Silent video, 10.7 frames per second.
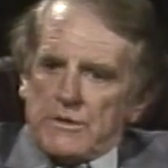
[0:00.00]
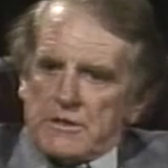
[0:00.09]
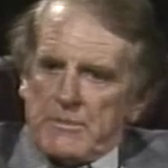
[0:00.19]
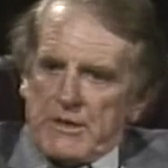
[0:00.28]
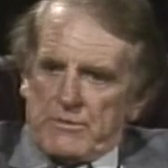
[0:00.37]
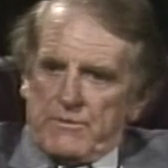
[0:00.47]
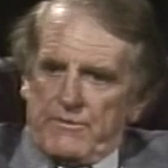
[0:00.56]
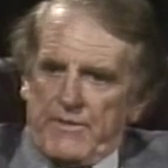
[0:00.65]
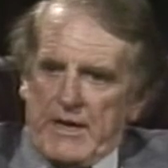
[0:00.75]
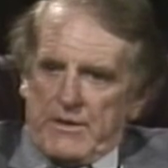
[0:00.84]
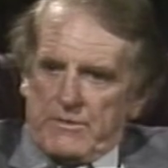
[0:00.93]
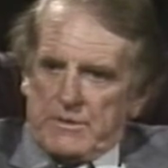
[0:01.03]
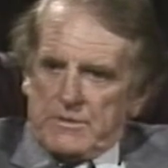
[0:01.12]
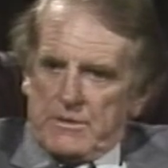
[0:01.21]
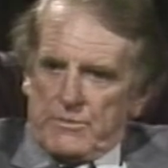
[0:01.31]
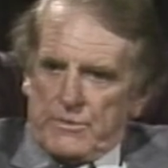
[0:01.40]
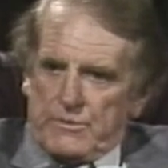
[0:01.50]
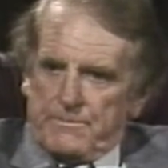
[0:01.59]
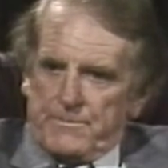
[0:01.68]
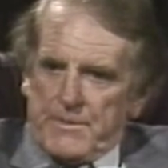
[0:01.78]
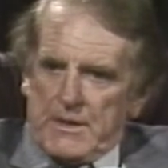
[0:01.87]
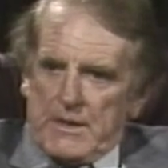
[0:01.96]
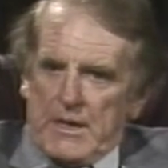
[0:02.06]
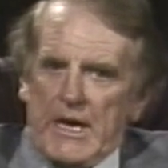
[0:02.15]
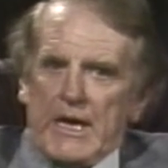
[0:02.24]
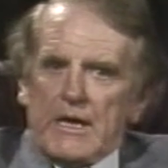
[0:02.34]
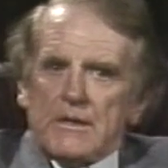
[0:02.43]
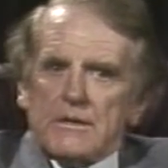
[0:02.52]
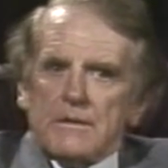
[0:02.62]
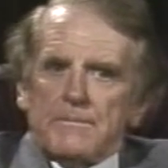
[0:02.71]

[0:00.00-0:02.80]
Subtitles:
his mother and father into the room, and